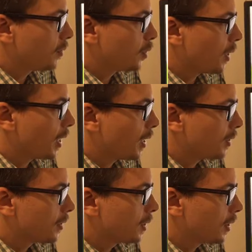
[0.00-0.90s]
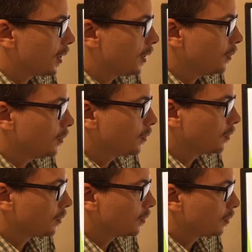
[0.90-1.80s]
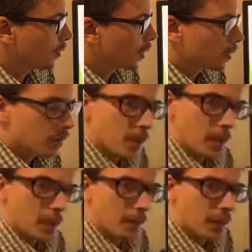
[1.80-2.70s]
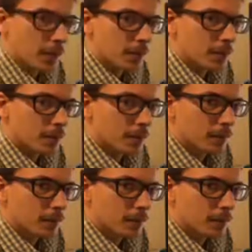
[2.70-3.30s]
drains here into the venous,